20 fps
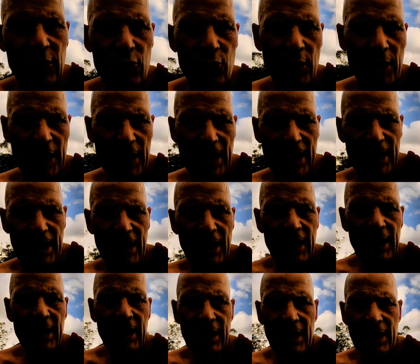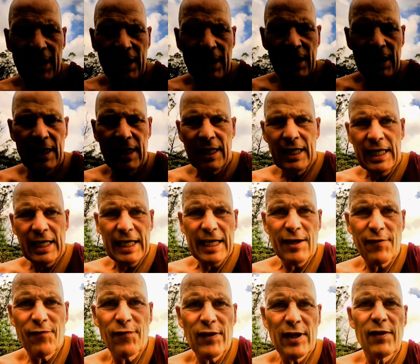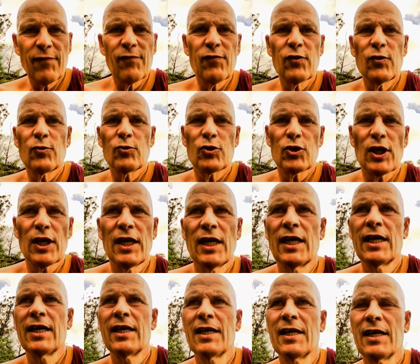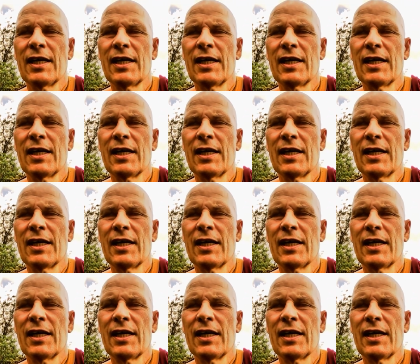into an any infinite future.